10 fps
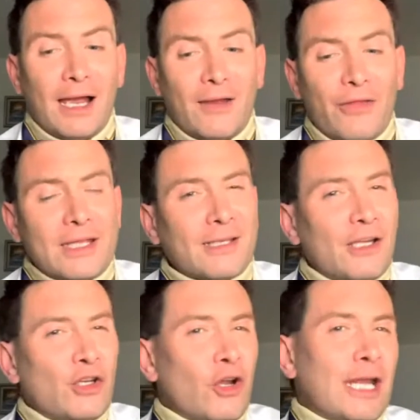And things
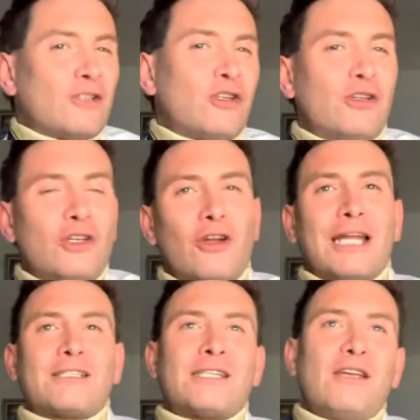like you're not allowed to, you're not
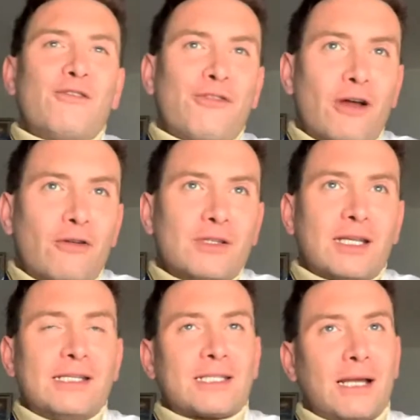allowed to take your phones
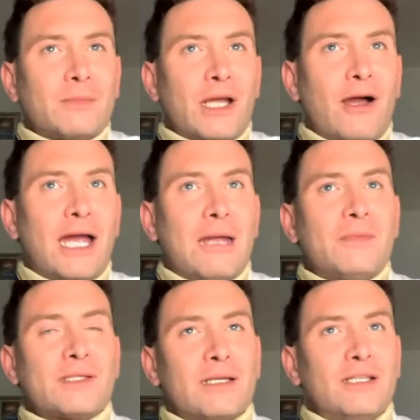in
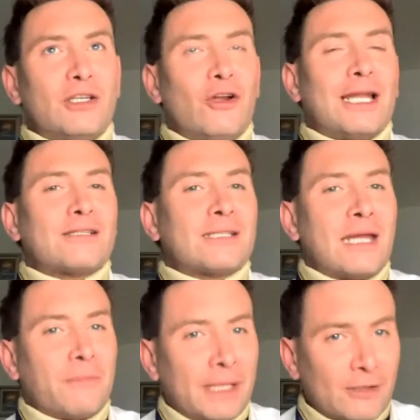sometimes, and you're not allowed to
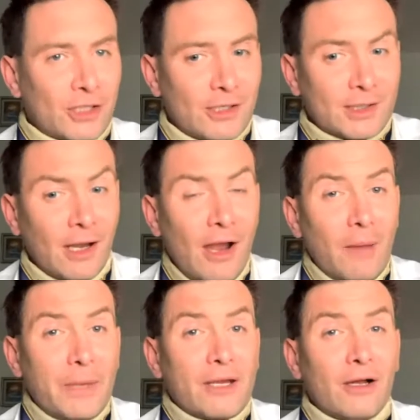take pictures
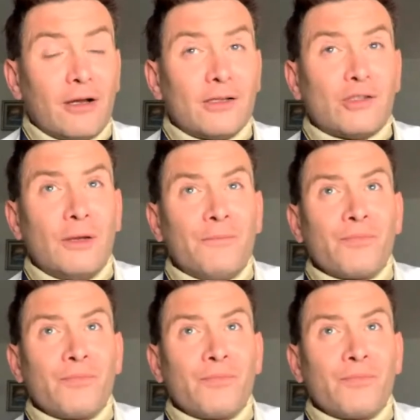because